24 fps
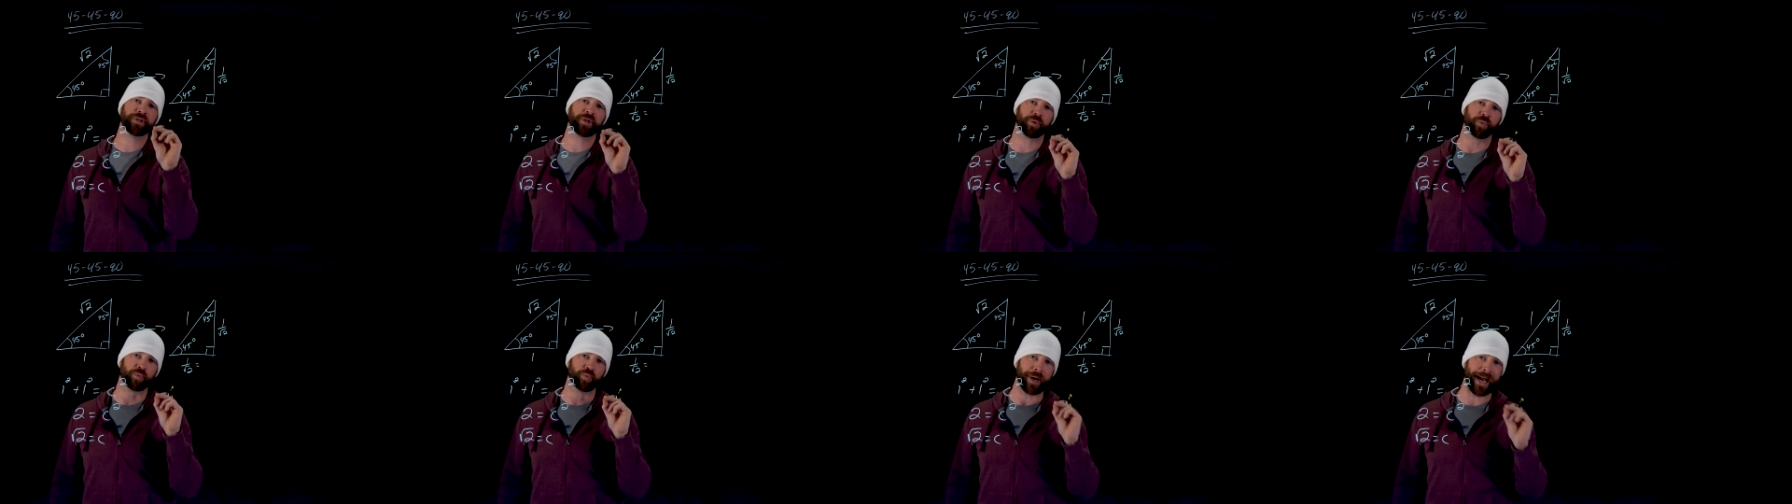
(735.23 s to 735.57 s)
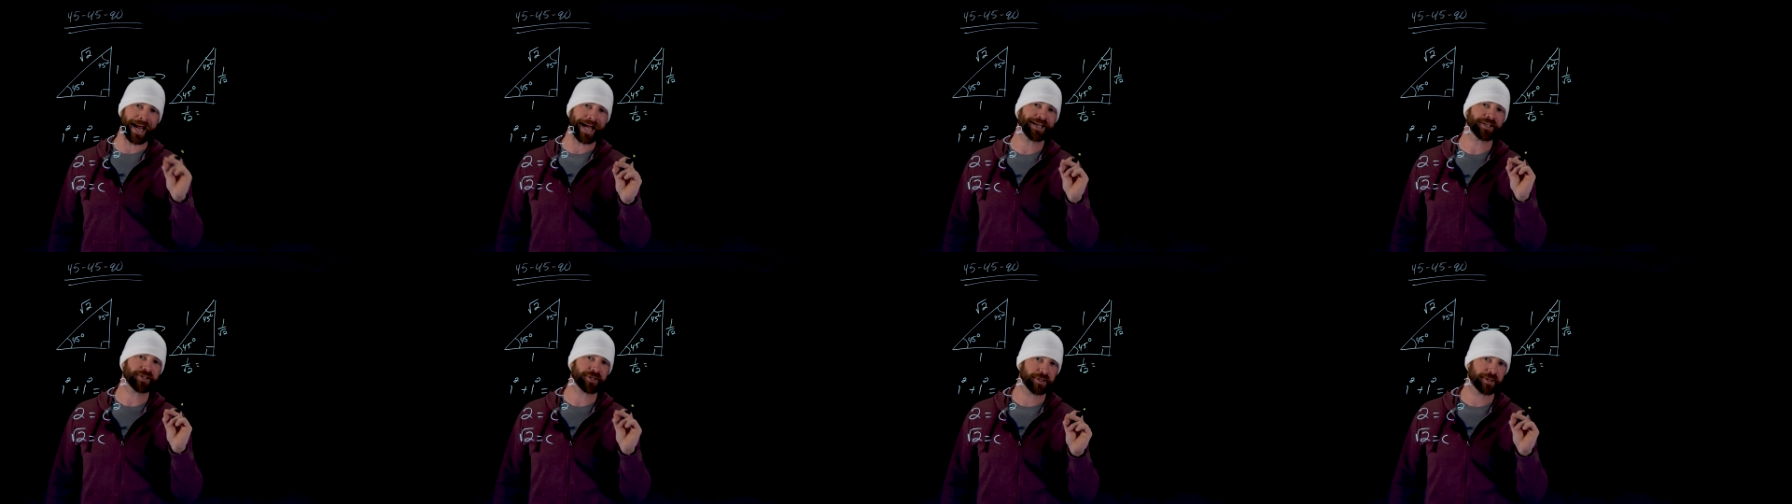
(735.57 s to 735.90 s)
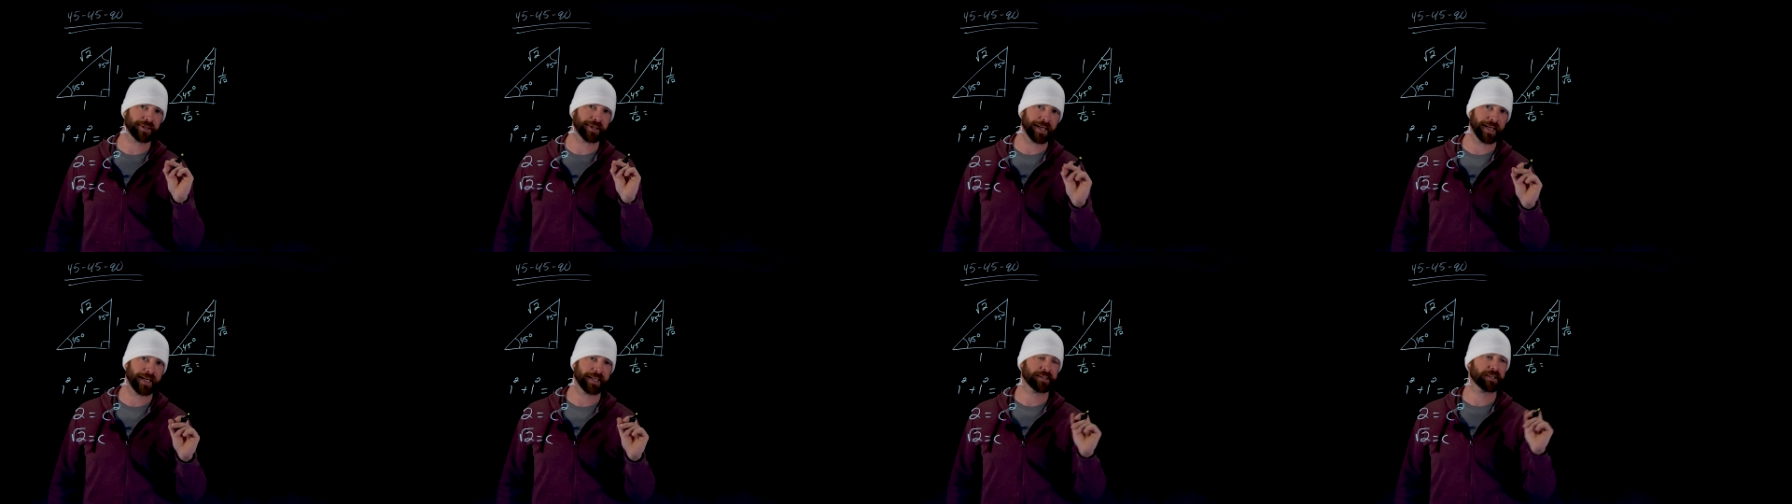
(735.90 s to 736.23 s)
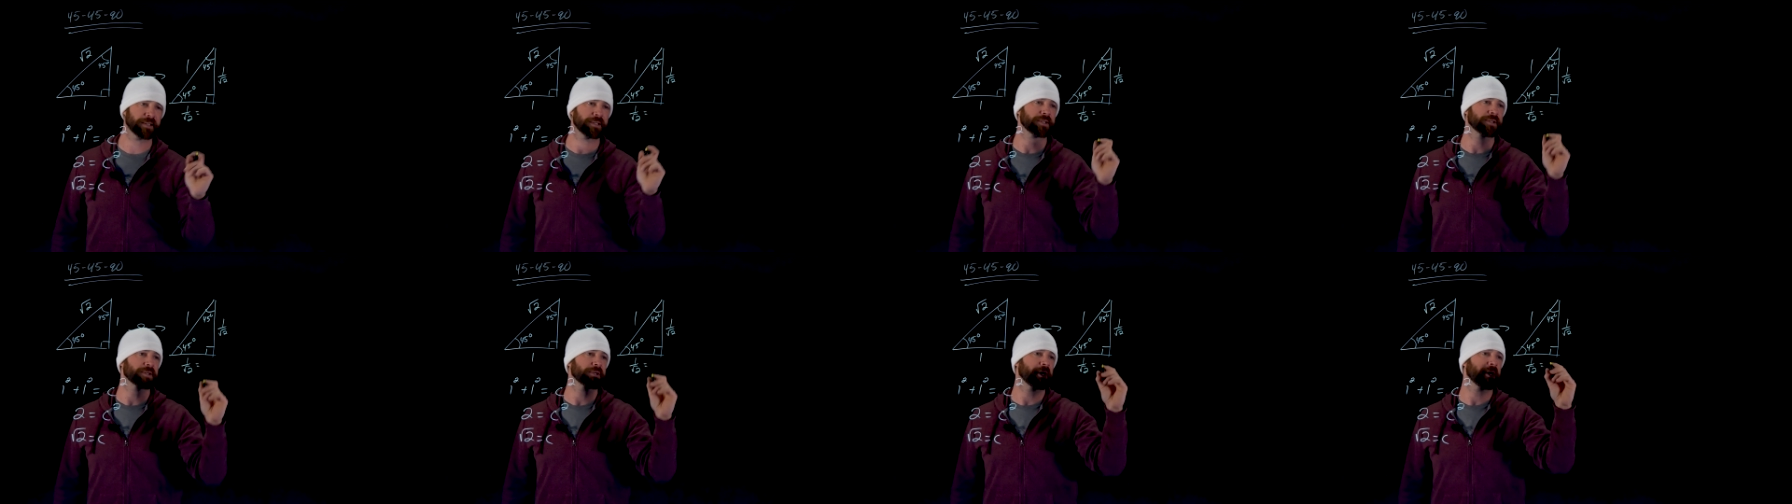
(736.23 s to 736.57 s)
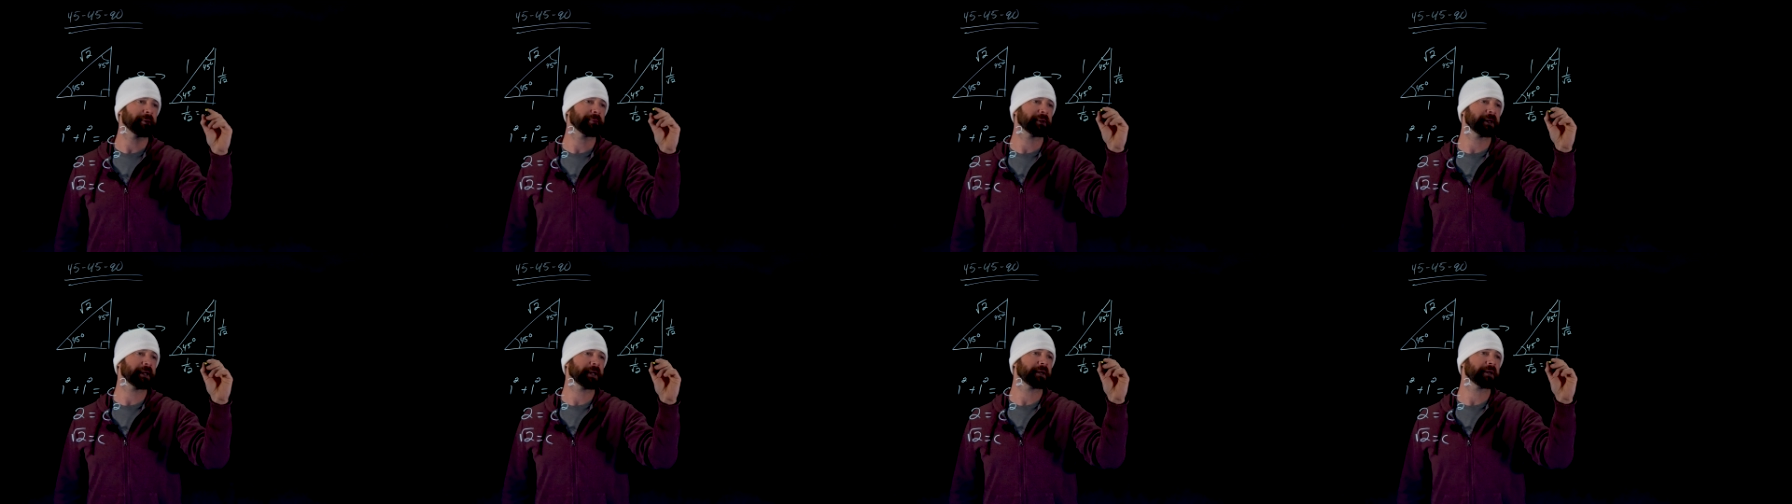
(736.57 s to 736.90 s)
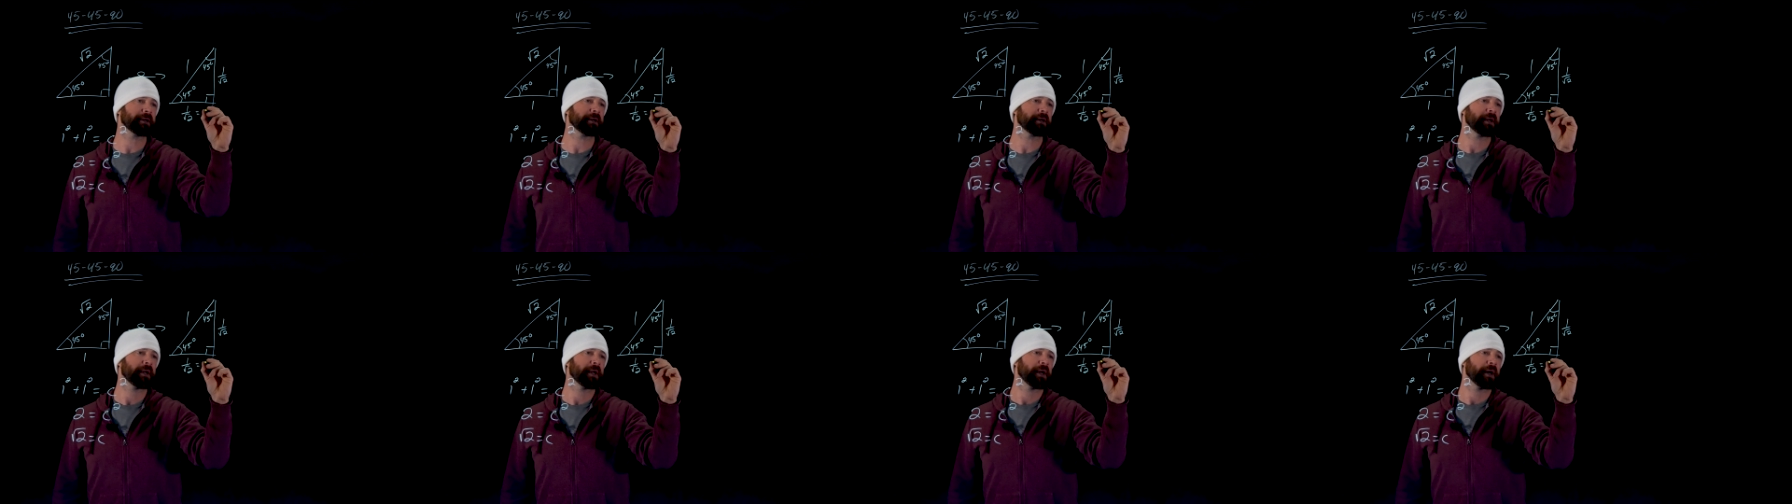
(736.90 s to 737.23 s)
to rationalize the
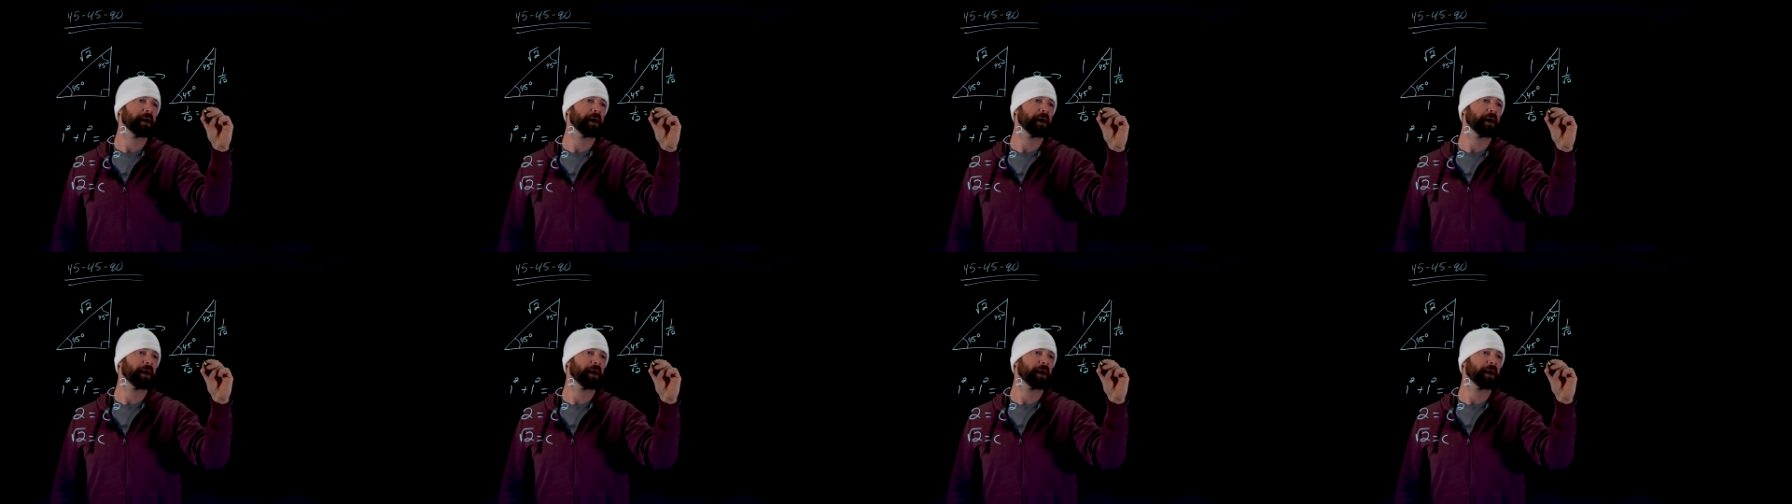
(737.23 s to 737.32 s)
denominator,